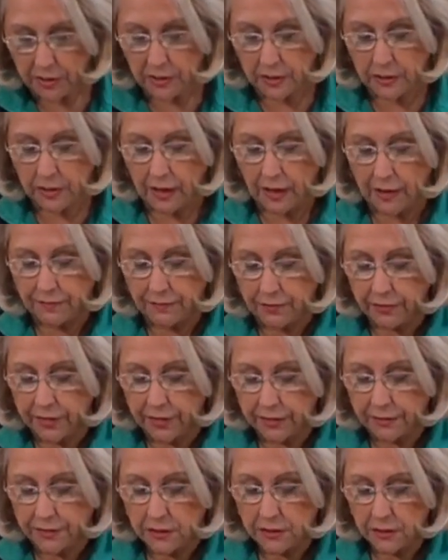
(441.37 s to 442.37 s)
to cover
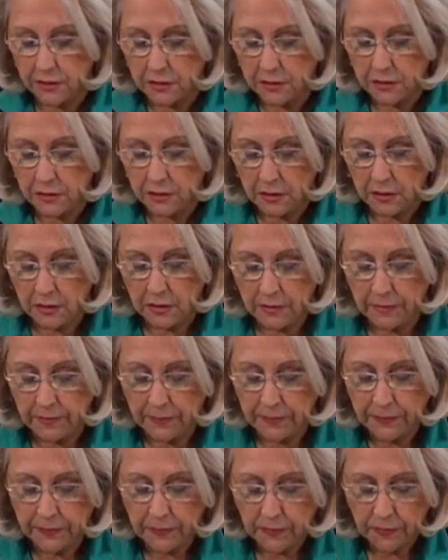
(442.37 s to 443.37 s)
it.
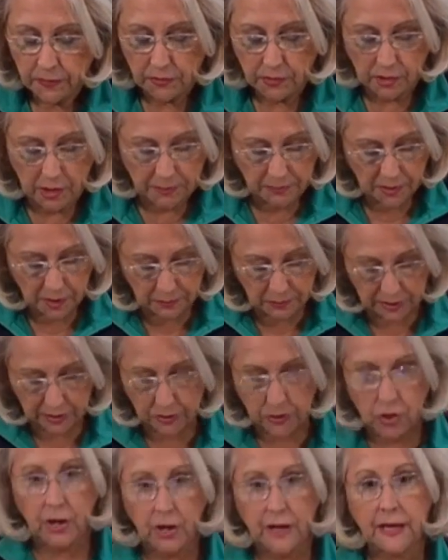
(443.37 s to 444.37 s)
So I'm going to be
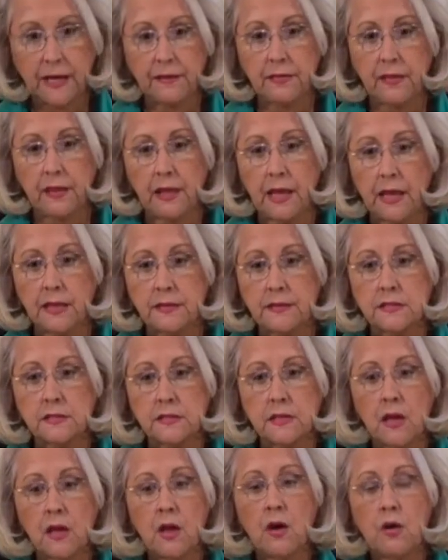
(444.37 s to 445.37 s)
cooking this
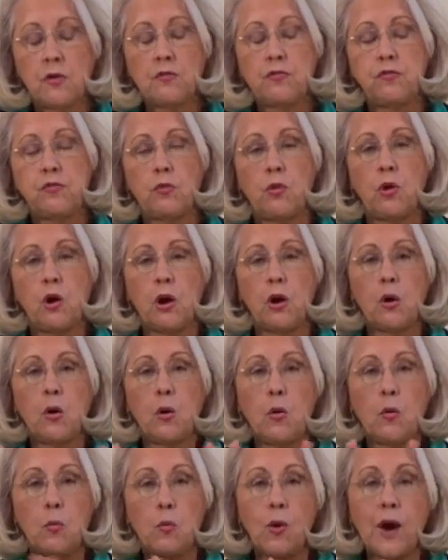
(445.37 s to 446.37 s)
for
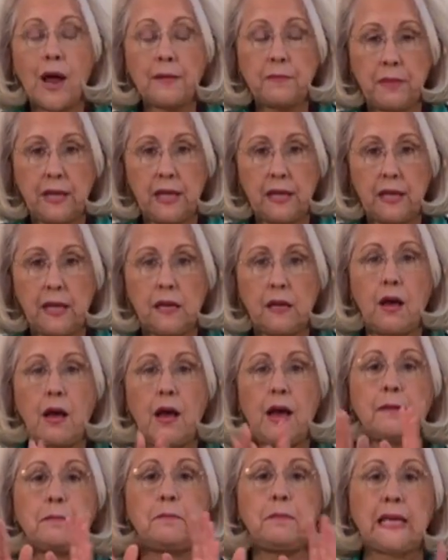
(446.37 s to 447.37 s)
1 minute
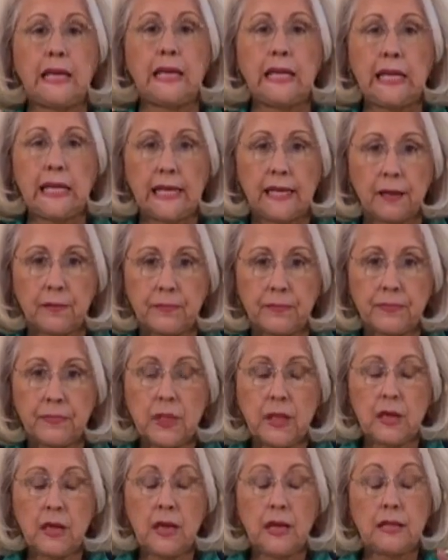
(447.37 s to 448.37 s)
on medium.
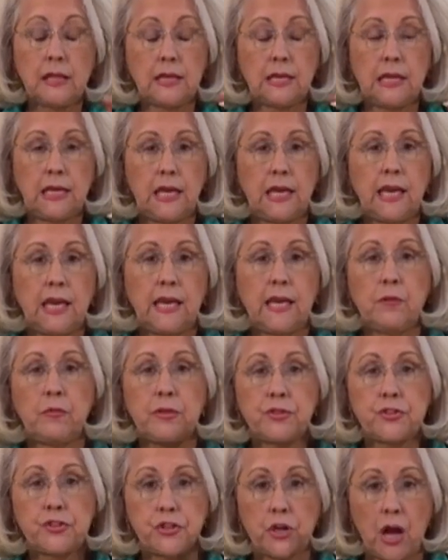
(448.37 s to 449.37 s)
The key
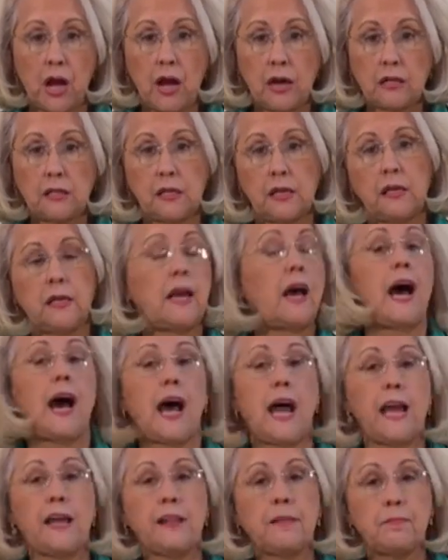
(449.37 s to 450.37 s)
with chocolate,
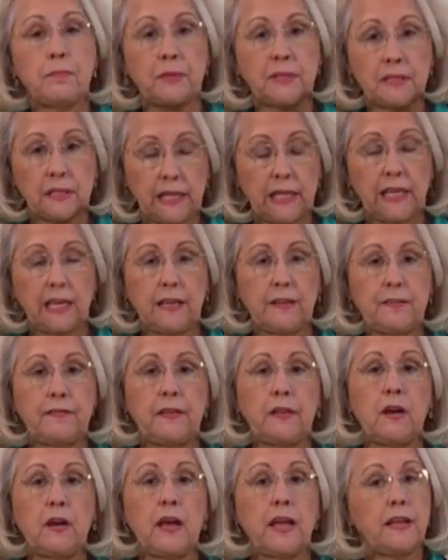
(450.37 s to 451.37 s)
I believe,
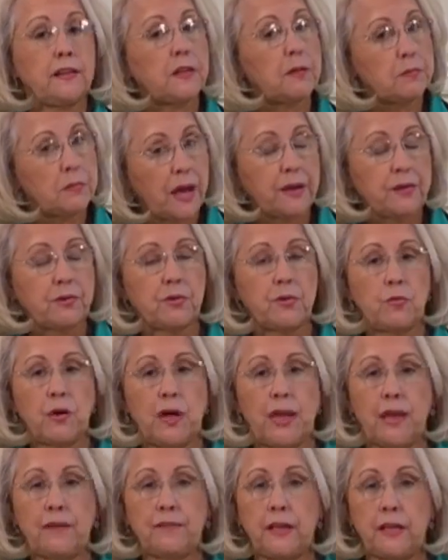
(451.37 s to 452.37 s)
in the
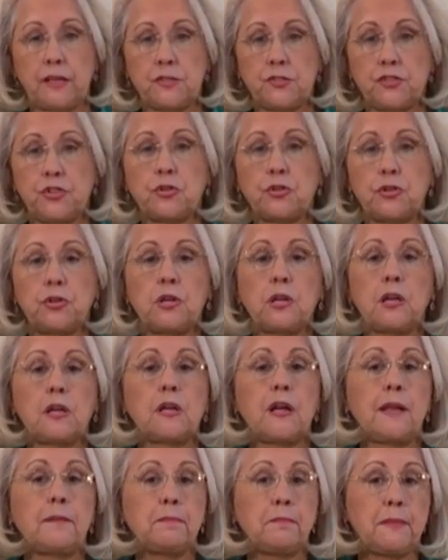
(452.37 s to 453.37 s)
microwave is to cook it
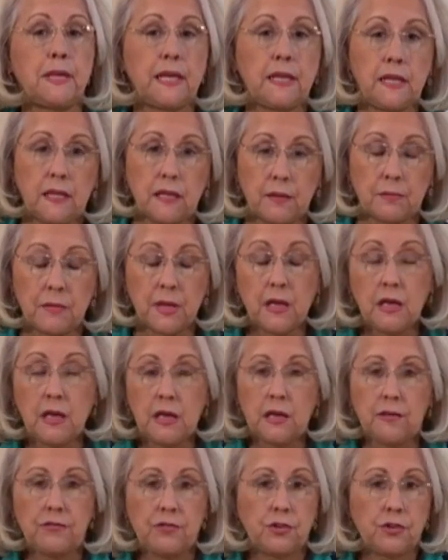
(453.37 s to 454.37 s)
on medium.
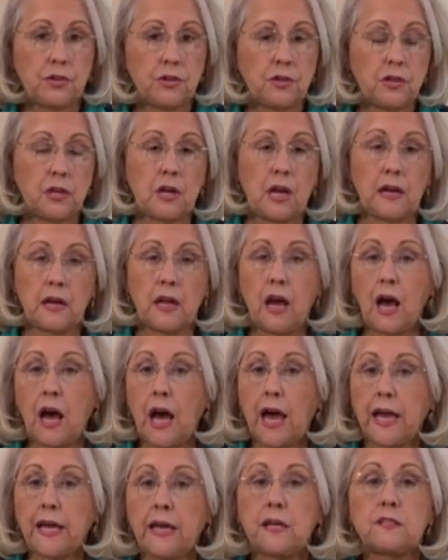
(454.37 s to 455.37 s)
If you cook it on
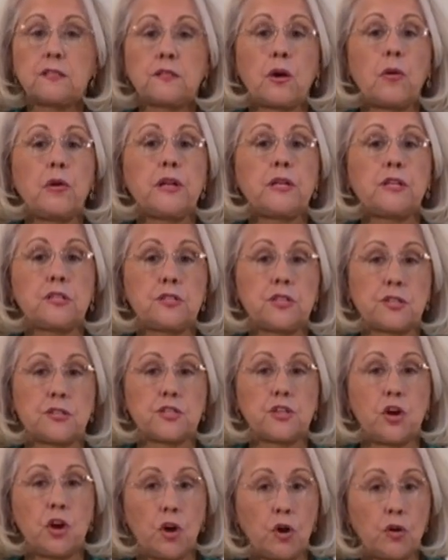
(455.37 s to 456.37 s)
high, it's going to
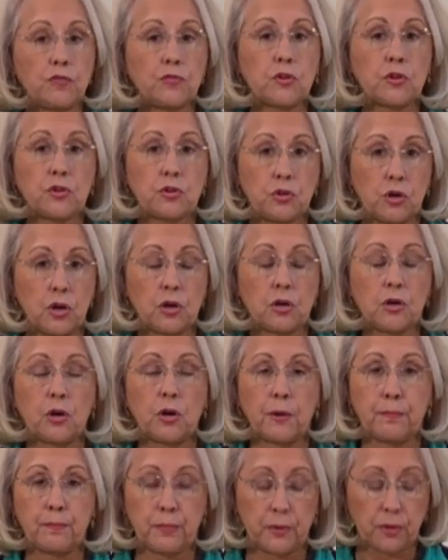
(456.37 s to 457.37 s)
just overcook
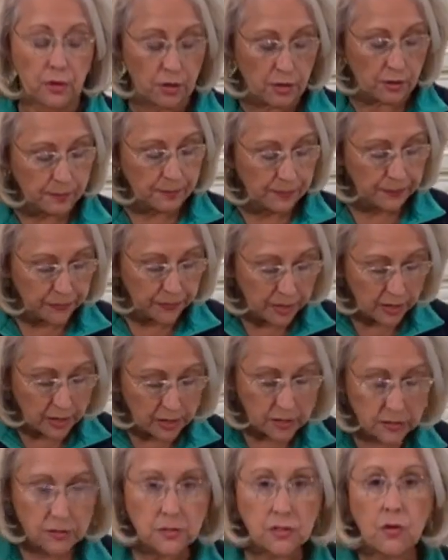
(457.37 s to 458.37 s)
or burn.
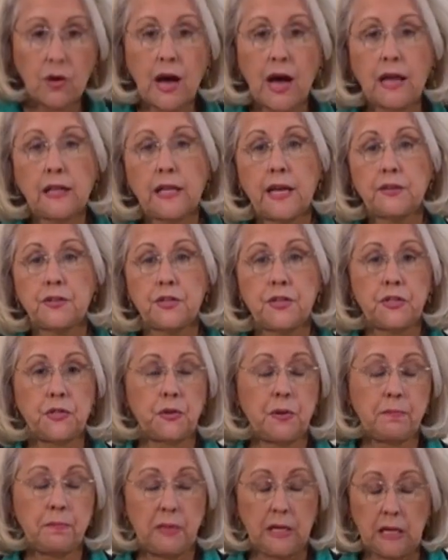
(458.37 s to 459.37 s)
So I like to
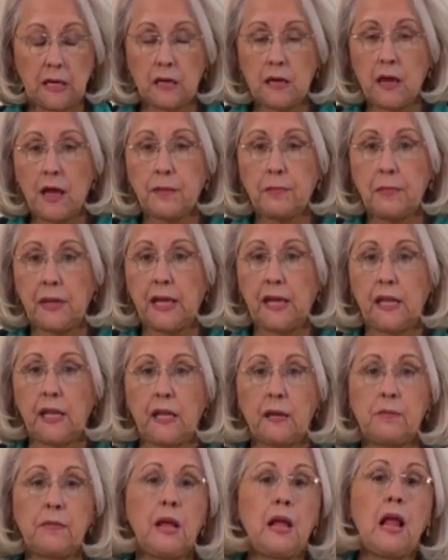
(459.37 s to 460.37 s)
do 1 minute on
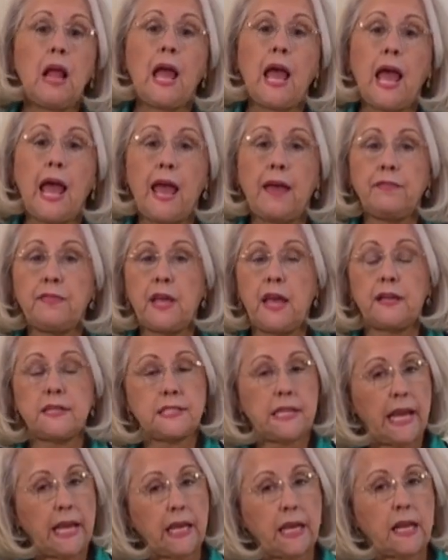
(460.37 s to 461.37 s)
medium, and then
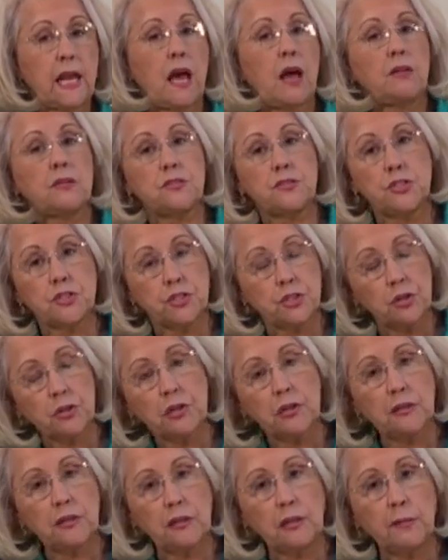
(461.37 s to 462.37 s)
take it out,
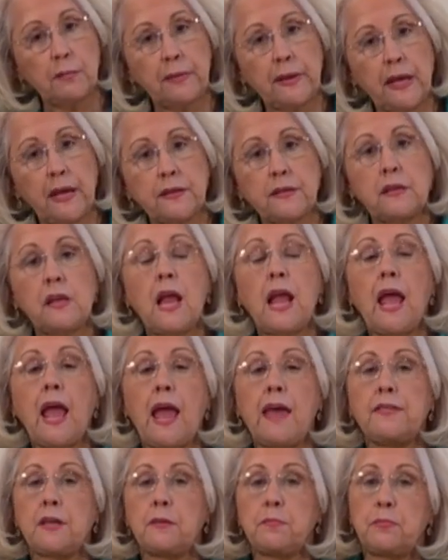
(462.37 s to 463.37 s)
stir it a little bit,
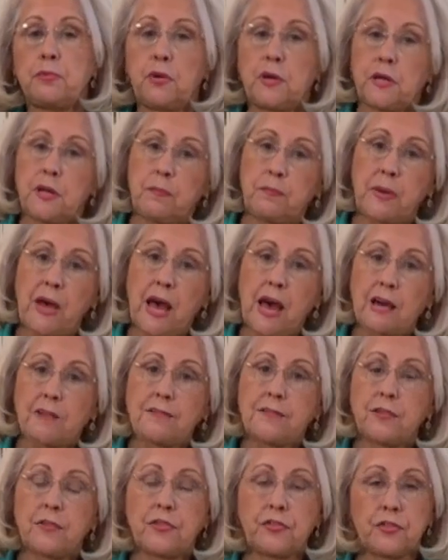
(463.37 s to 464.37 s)
and then put it
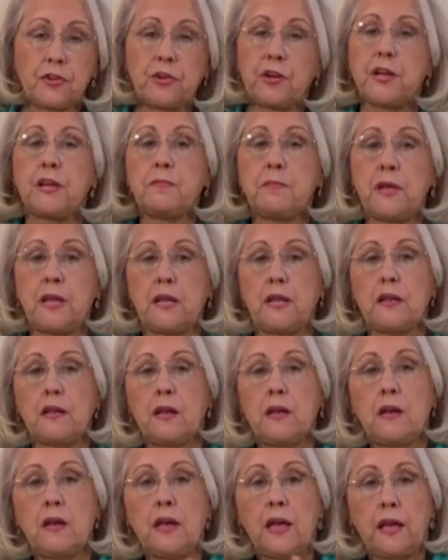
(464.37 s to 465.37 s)
back for 30-minute
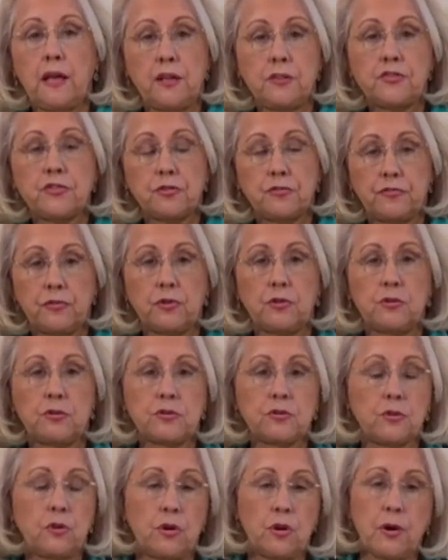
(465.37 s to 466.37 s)

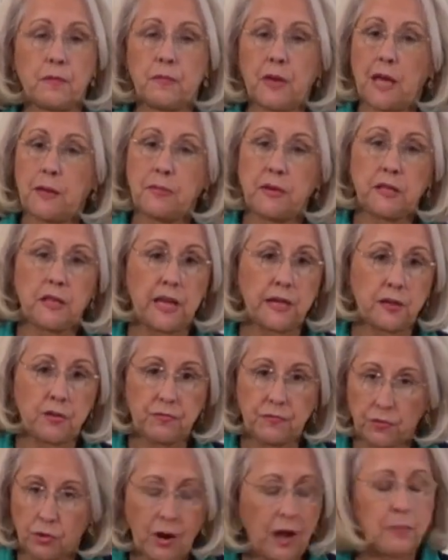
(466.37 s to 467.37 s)
intervals, or maybe like
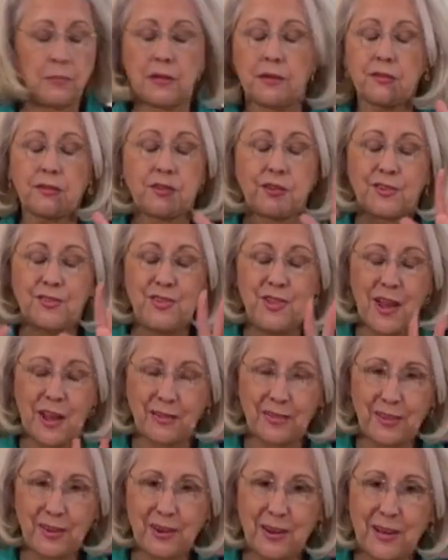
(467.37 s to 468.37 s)

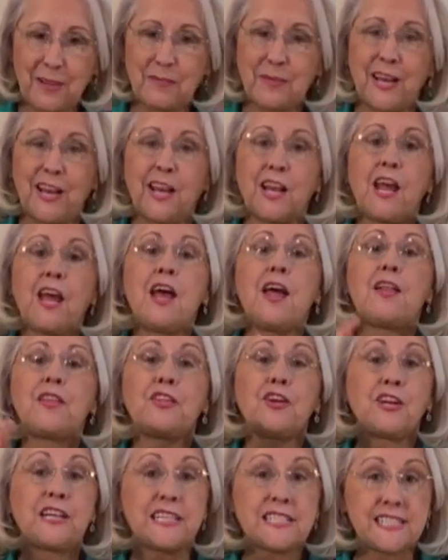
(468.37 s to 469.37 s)
not 30-minute,
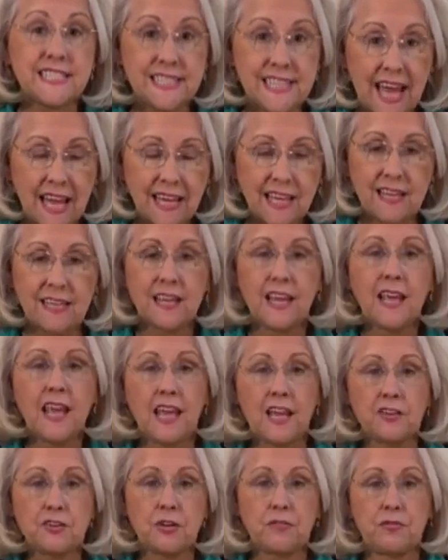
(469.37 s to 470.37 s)
30-second
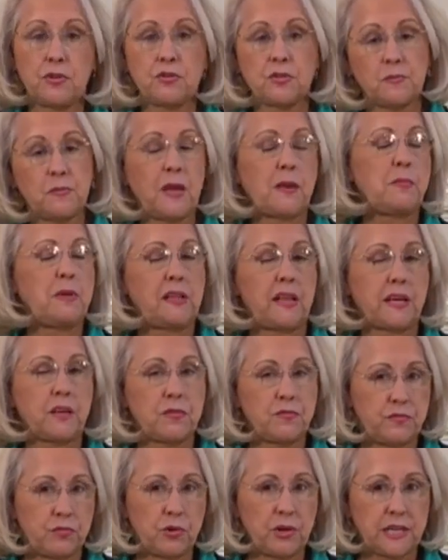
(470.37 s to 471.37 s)
intervals, maybe like
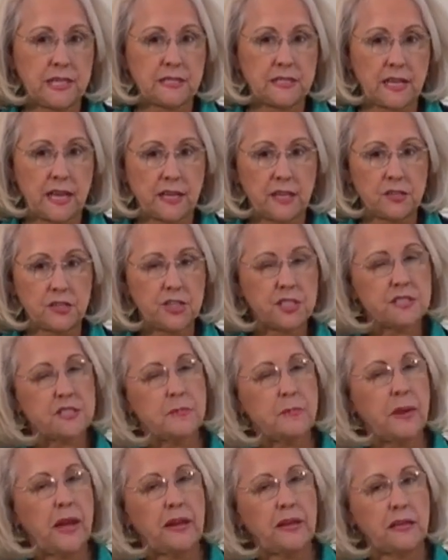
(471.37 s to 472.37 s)
a 40-second, just
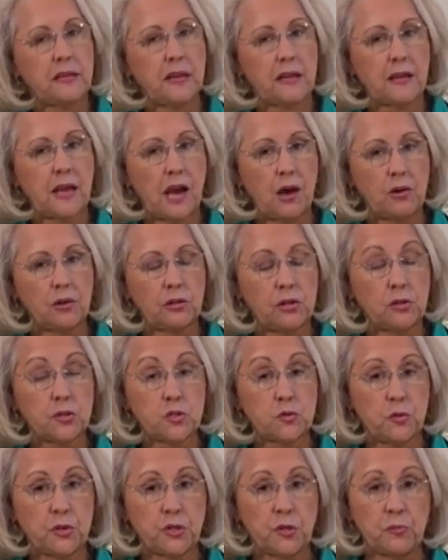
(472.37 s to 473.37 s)
depending on how it
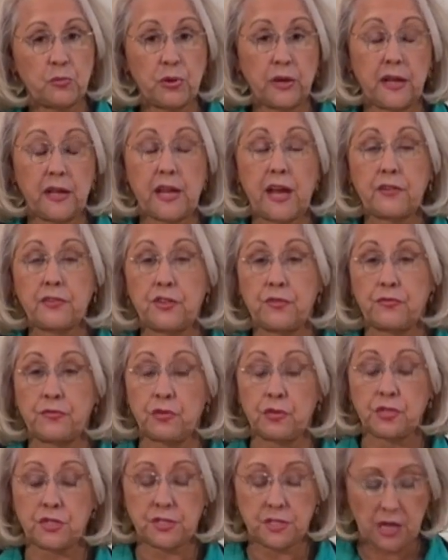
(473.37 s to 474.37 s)
looks when you bring it out the
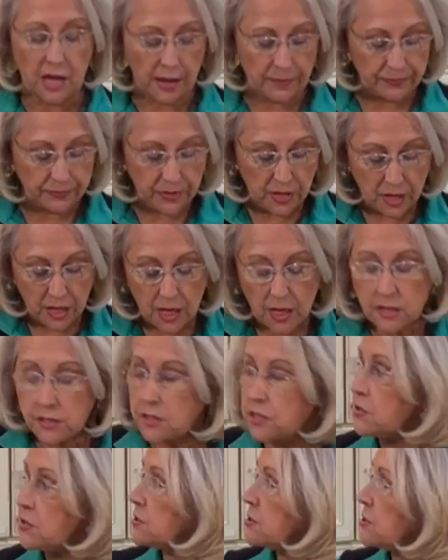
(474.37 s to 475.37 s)
first time.
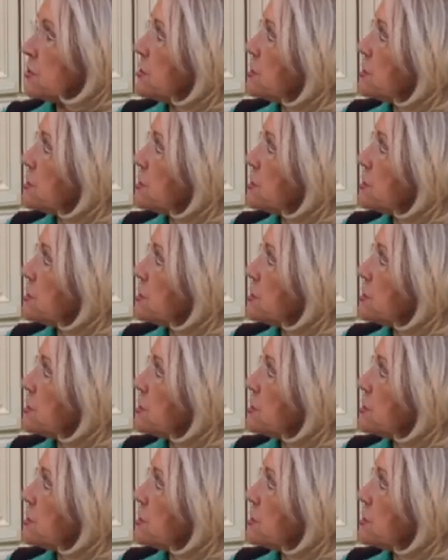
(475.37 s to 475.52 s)
So as soon